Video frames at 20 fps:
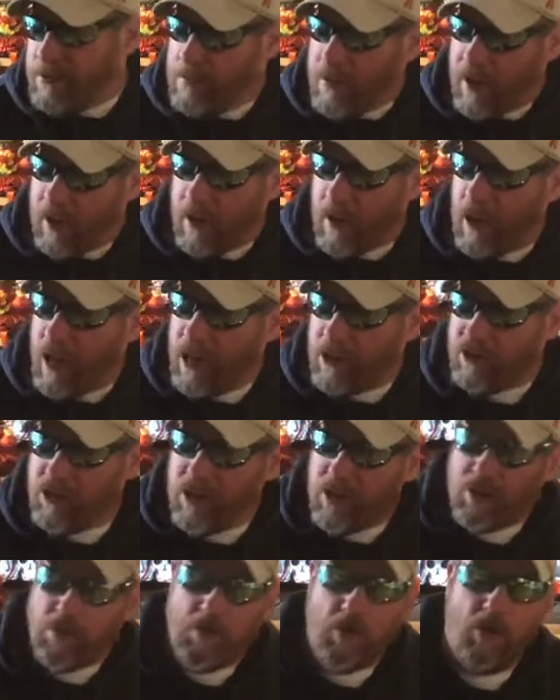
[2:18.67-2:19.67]
my collection.
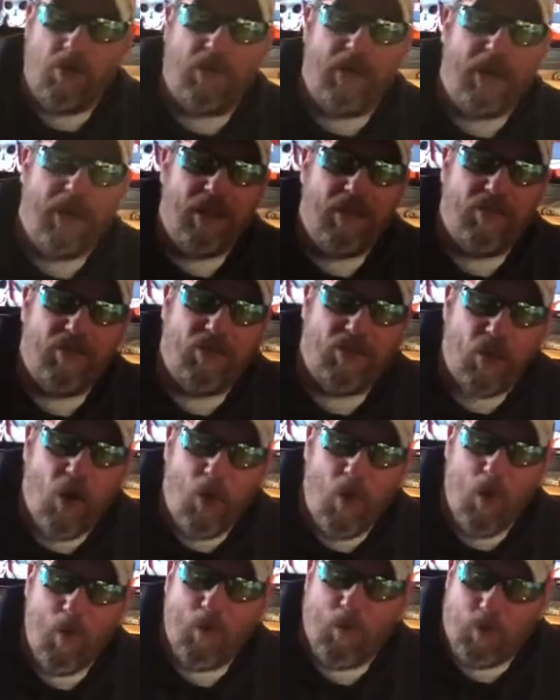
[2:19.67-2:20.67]
This movie is
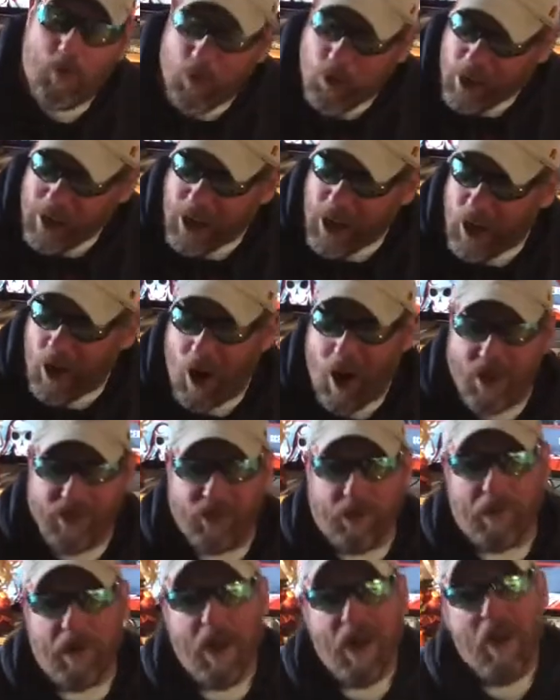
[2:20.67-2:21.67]
so freaking
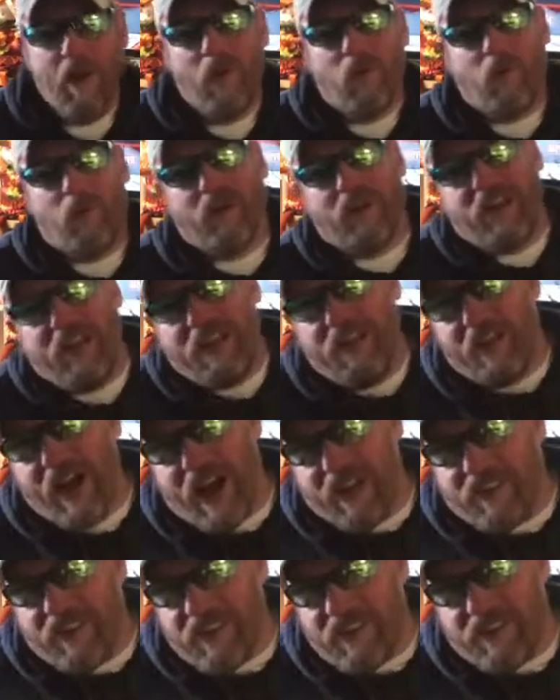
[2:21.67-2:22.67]
awesome. Really, you
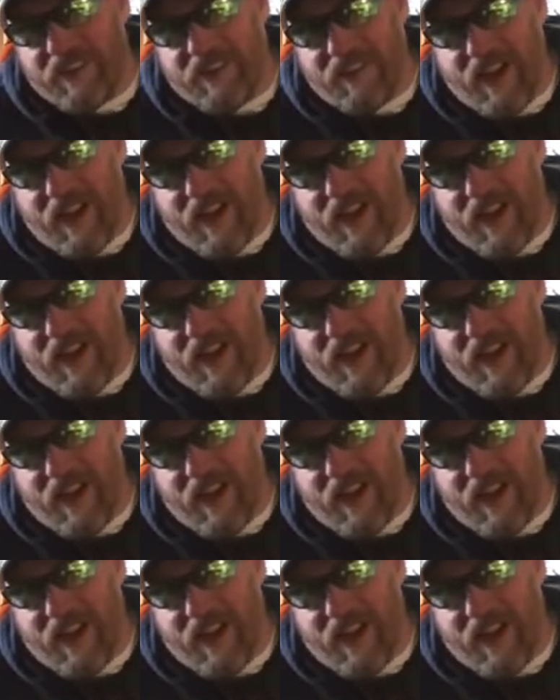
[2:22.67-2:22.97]
got this